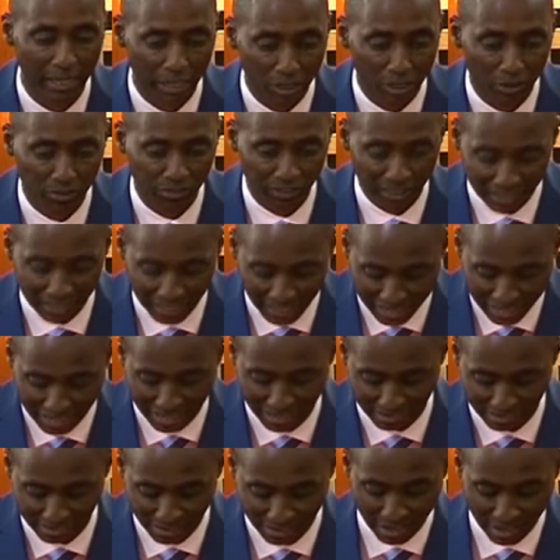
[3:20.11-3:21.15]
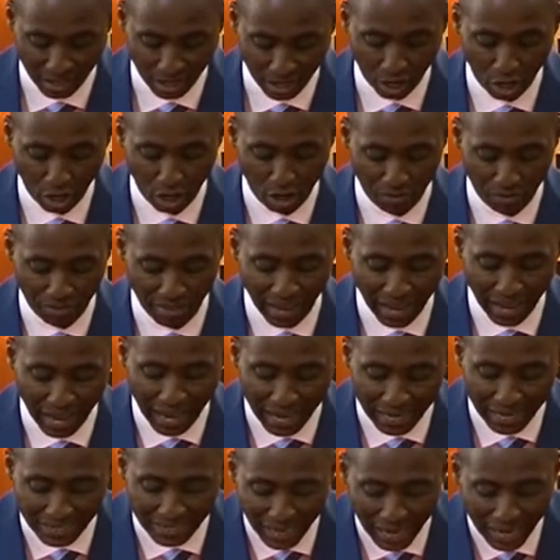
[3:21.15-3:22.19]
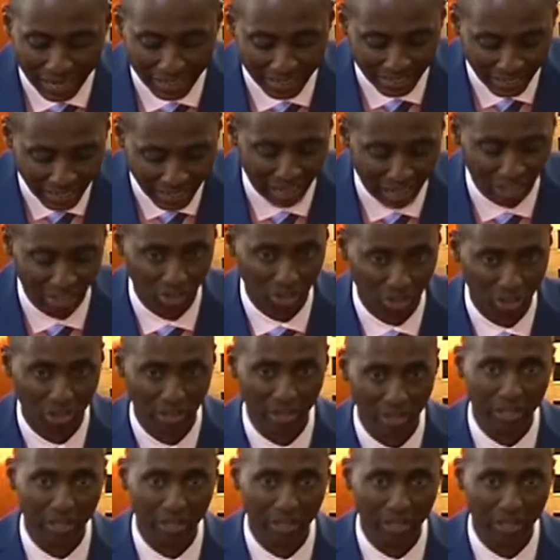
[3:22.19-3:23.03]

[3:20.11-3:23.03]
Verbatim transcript: innocent Kenyans of their hard-earned cash.